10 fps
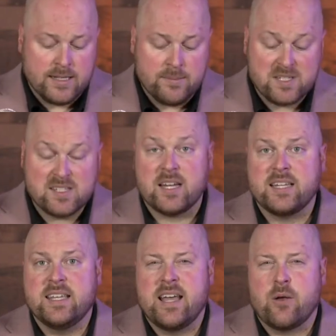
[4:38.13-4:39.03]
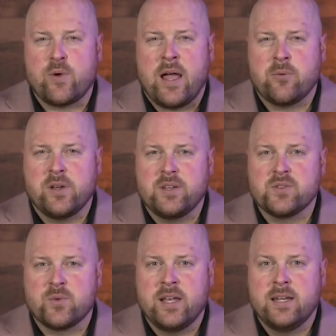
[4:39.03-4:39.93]
stuck in that rat race,
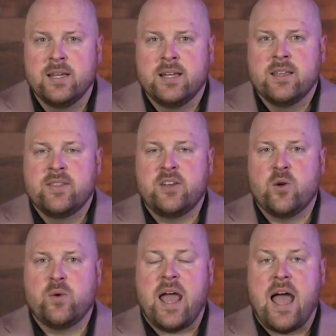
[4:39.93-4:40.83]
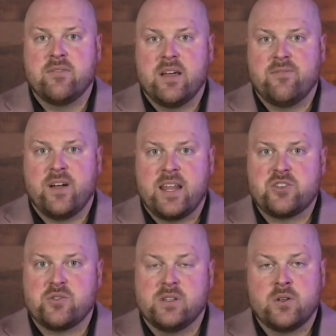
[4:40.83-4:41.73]
right? They don't have that
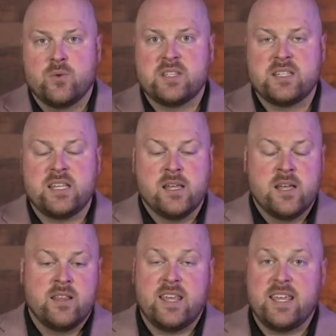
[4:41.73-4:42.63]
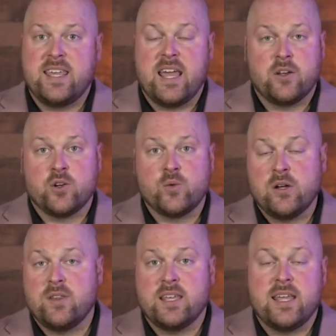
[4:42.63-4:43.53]
financial literacy. They get a
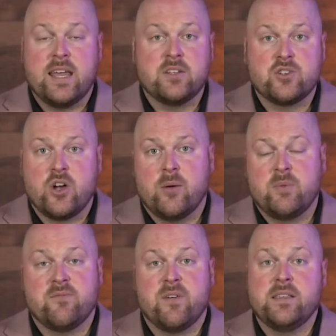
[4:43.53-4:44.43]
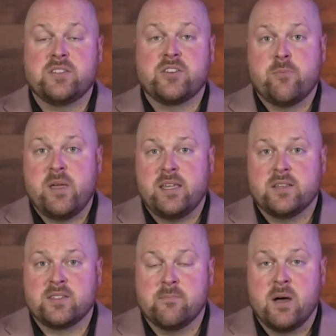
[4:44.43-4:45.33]
career, they get a job, they finally start making
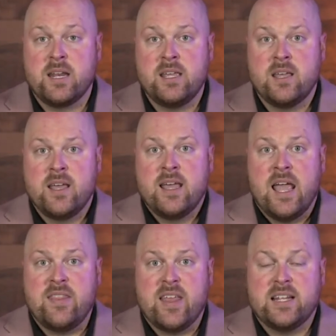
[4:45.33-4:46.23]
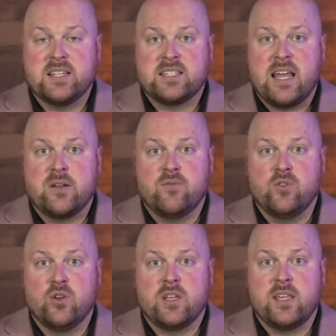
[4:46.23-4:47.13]
some money. And then instead of
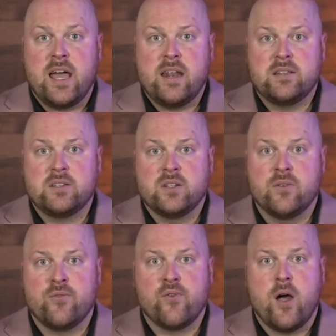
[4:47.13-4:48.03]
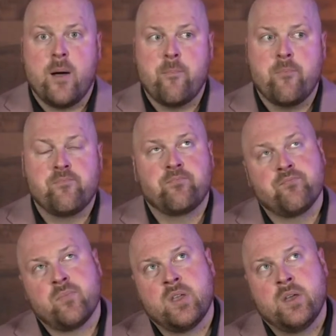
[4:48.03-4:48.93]
looking at it from,
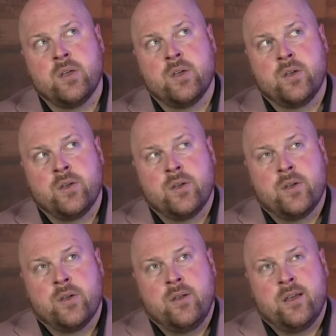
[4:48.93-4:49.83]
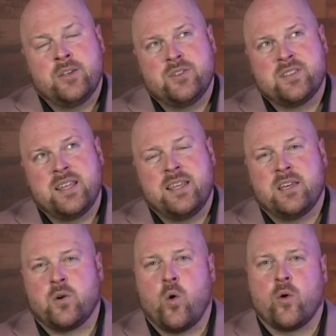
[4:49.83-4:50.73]
I shouldn't say like
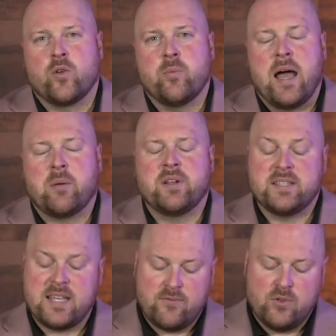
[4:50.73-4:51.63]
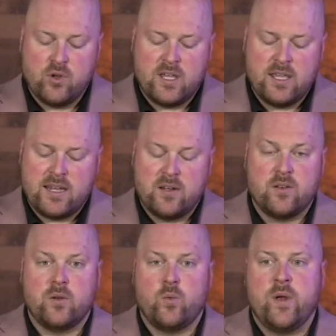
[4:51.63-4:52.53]
a quarterback, but instead of looking at
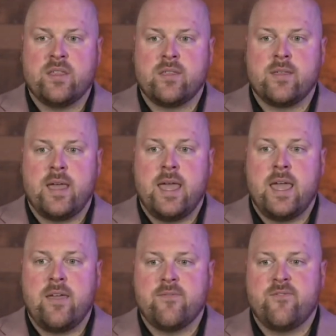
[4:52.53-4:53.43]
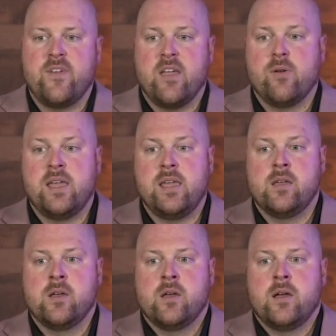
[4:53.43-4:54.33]
it with a very
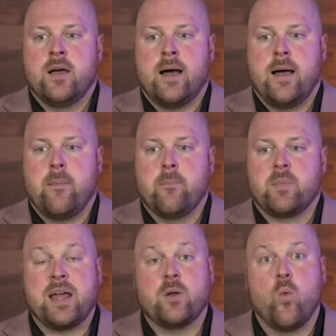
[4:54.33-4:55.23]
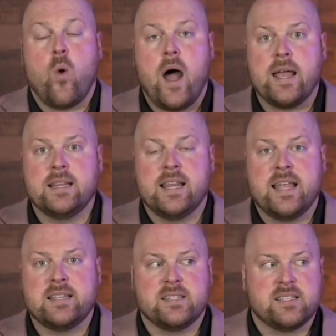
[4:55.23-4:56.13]
kind of wide
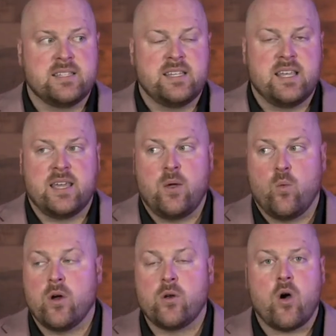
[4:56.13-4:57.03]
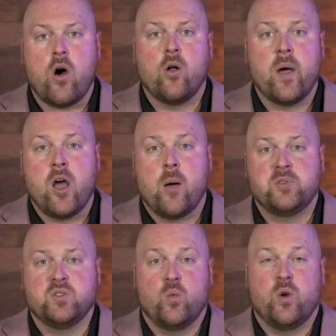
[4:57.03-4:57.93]
lens and seeing, okay, what are all my
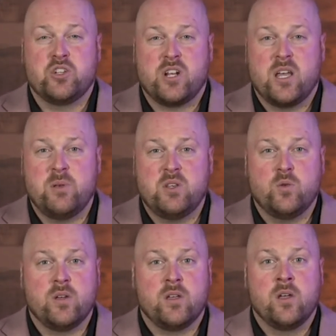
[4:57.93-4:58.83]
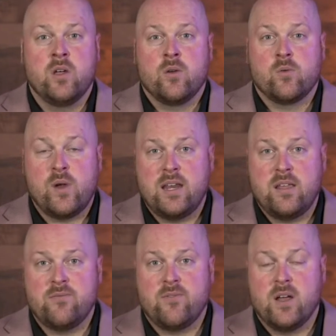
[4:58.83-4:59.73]
options? What should I be doing?
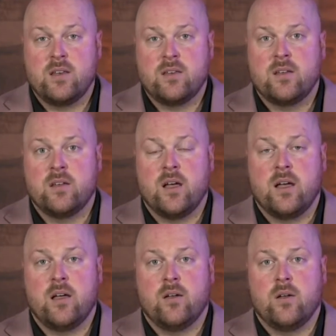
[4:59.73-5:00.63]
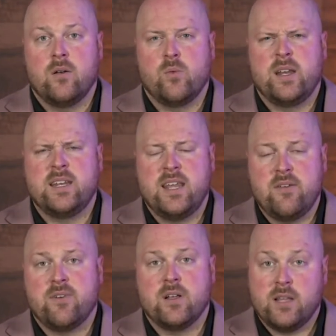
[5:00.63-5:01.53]
Rainy day
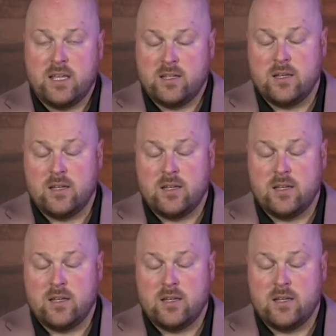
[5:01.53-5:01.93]
fund, like